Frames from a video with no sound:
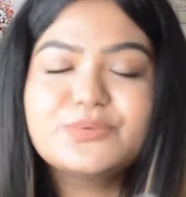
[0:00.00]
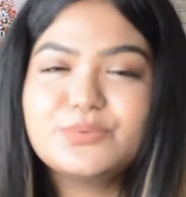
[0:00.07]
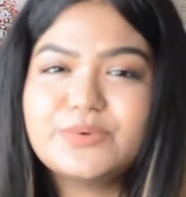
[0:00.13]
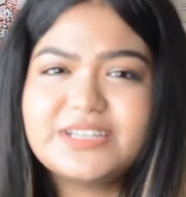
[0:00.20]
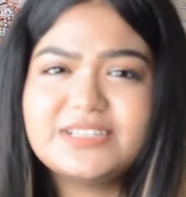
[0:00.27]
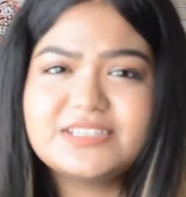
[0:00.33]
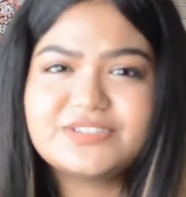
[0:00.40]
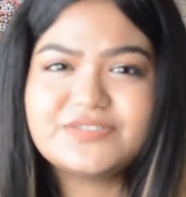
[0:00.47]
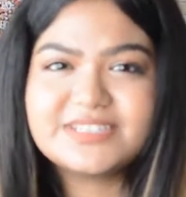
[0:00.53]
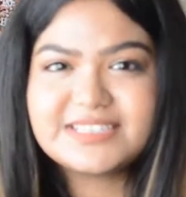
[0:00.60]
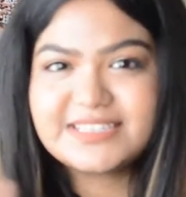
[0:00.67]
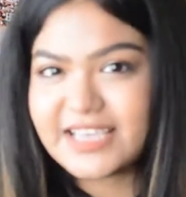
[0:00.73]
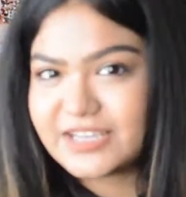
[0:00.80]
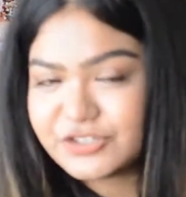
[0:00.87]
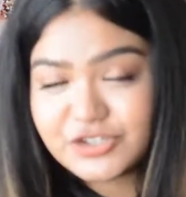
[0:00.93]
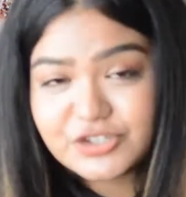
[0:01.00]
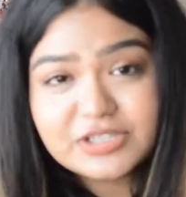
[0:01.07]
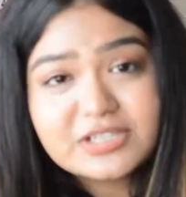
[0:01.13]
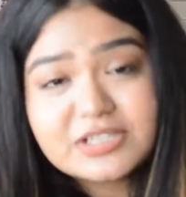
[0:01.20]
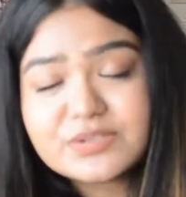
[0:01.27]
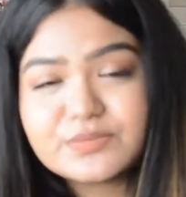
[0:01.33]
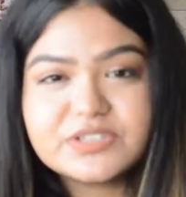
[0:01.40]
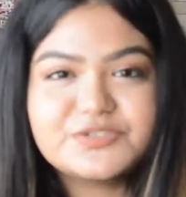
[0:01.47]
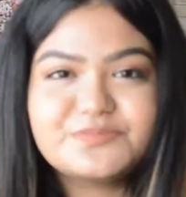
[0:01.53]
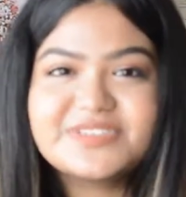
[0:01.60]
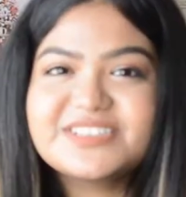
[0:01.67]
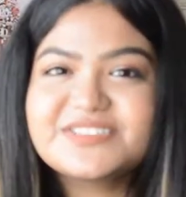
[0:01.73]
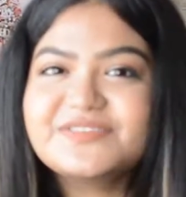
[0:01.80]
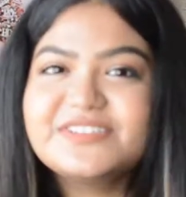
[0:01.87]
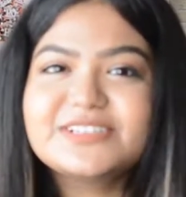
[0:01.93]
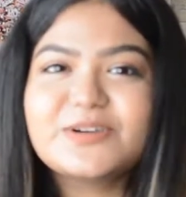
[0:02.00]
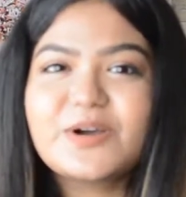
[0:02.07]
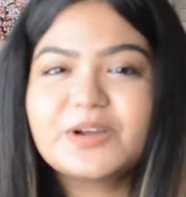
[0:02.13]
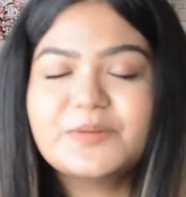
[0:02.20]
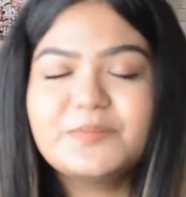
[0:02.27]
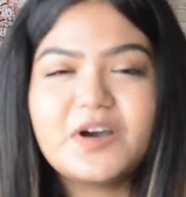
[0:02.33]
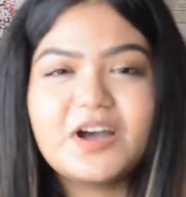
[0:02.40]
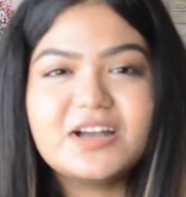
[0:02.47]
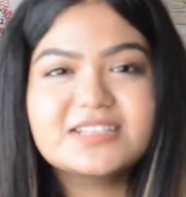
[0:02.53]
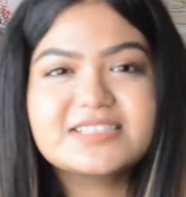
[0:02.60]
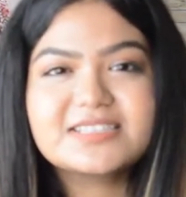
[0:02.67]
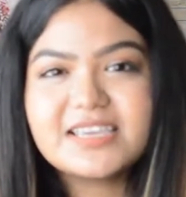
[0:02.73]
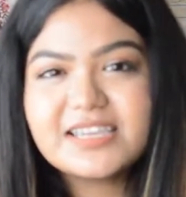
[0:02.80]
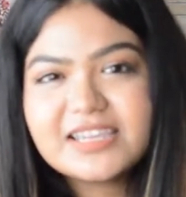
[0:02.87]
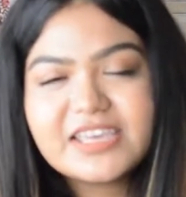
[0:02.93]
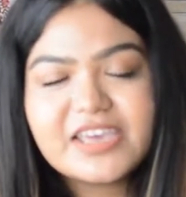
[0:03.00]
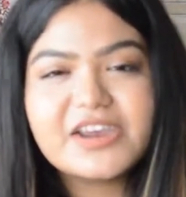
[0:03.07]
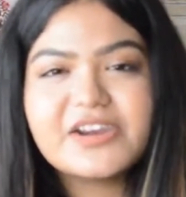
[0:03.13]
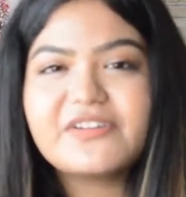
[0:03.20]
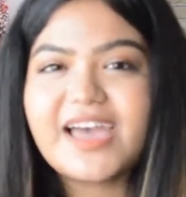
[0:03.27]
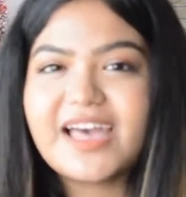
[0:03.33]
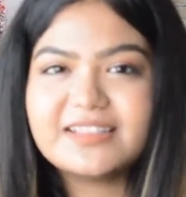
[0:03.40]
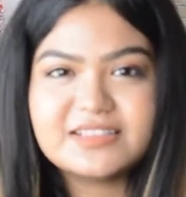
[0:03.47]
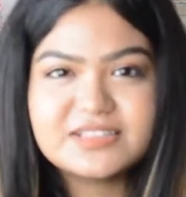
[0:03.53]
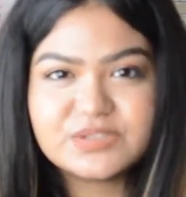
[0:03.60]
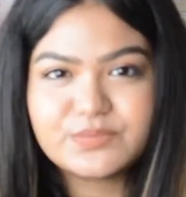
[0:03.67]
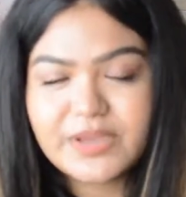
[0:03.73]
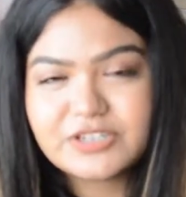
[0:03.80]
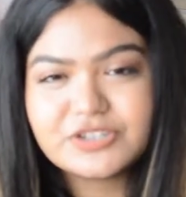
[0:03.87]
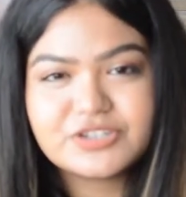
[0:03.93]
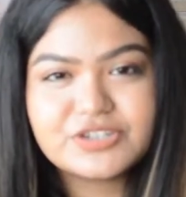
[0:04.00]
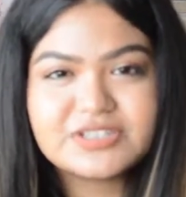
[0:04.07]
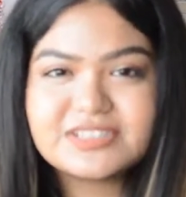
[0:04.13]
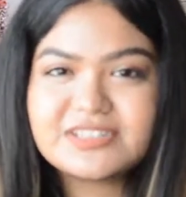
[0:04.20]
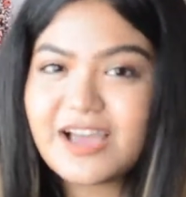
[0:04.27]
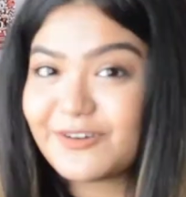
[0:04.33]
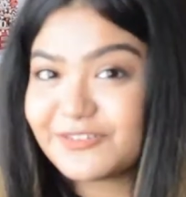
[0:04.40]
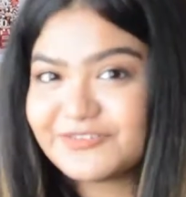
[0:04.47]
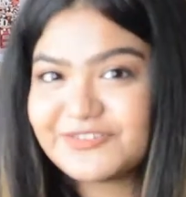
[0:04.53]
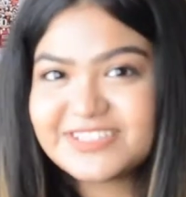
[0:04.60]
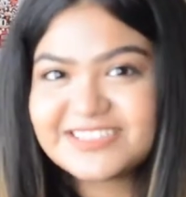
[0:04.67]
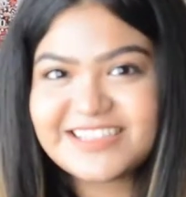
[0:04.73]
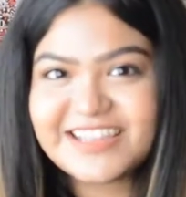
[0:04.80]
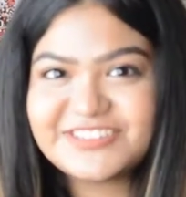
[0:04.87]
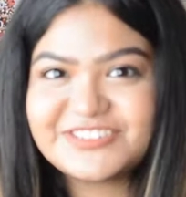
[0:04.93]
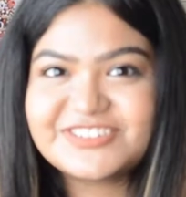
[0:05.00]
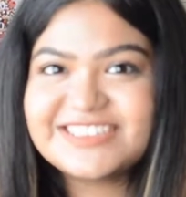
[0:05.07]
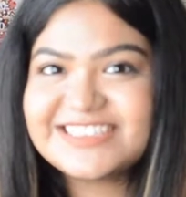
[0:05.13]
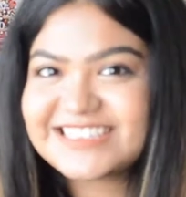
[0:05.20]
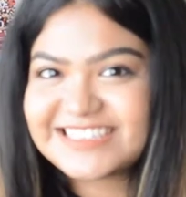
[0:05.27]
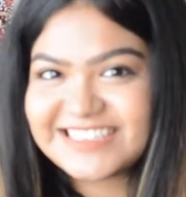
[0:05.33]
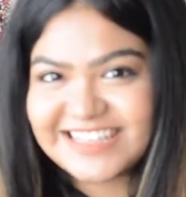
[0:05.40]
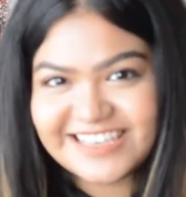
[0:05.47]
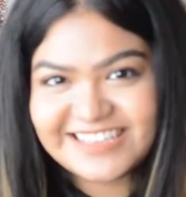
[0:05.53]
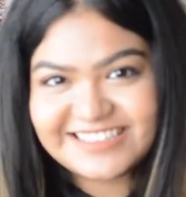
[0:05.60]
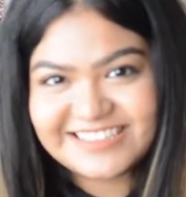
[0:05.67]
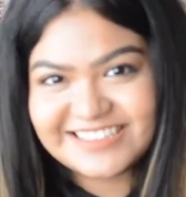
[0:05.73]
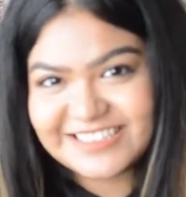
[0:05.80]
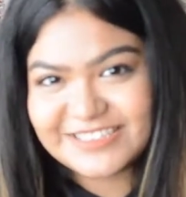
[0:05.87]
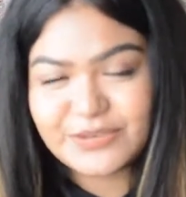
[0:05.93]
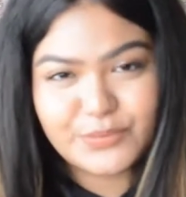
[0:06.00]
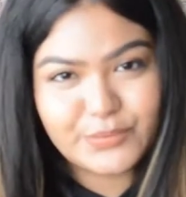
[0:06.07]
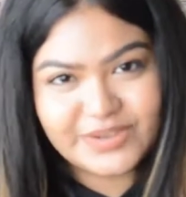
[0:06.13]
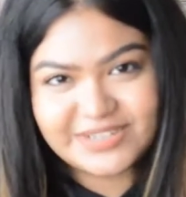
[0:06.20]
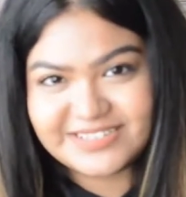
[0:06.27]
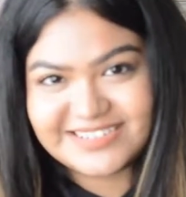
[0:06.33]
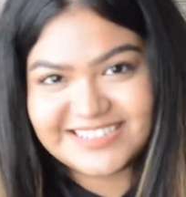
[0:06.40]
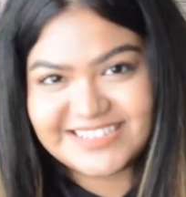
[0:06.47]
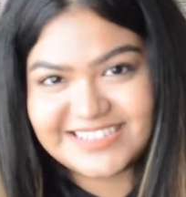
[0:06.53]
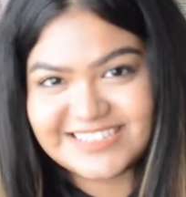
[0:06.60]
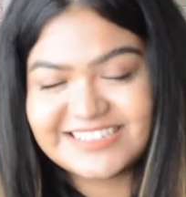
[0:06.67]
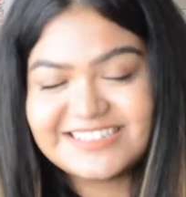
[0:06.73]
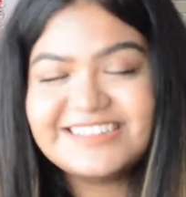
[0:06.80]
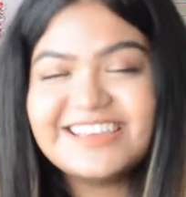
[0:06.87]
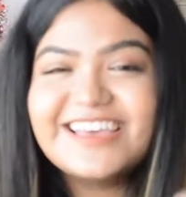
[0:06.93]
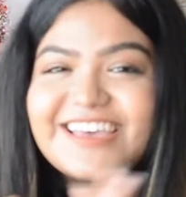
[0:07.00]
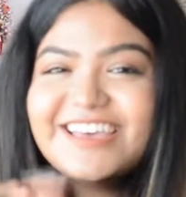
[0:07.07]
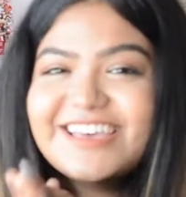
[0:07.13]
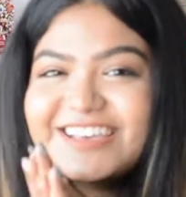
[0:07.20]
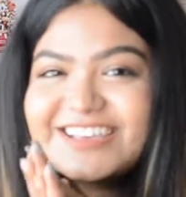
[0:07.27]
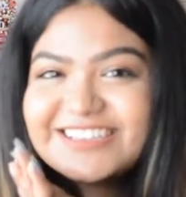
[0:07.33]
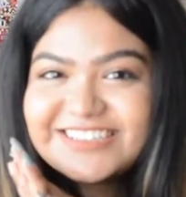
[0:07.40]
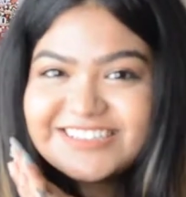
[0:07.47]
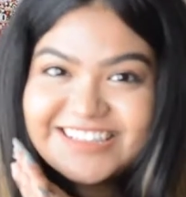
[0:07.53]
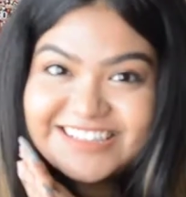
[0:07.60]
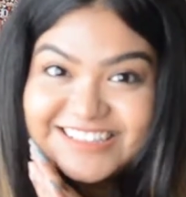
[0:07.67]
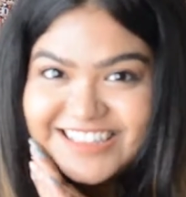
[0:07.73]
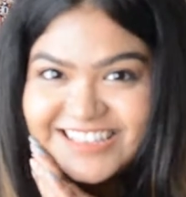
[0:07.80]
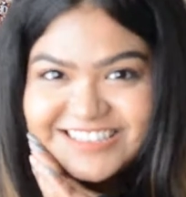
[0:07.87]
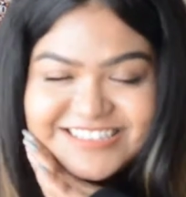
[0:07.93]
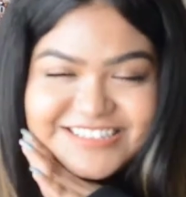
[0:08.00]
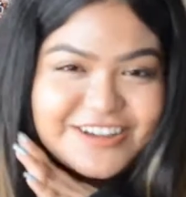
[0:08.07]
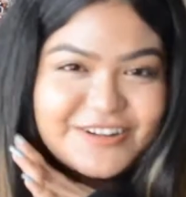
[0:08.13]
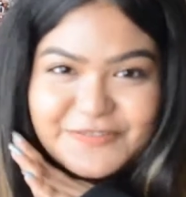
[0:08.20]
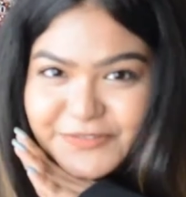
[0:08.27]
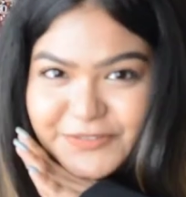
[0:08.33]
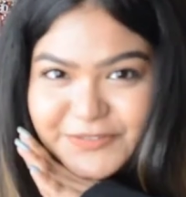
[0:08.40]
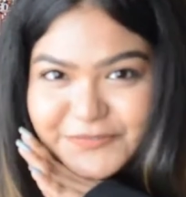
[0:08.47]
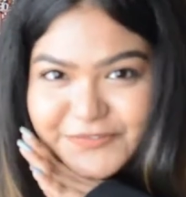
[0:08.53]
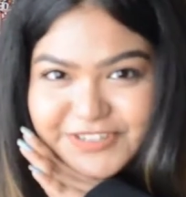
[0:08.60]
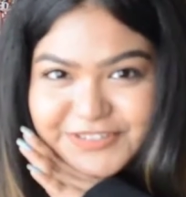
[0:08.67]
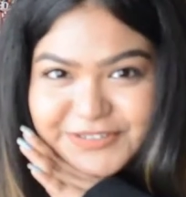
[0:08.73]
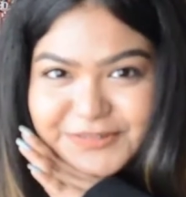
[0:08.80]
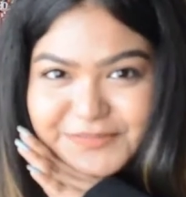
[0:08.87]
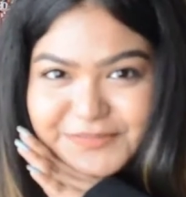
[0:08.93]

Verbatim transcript: winter essentials, which means we'll talk about skincare and the sweatshirts and outfits that you can slay this winter season. So yeah, let's start with the video.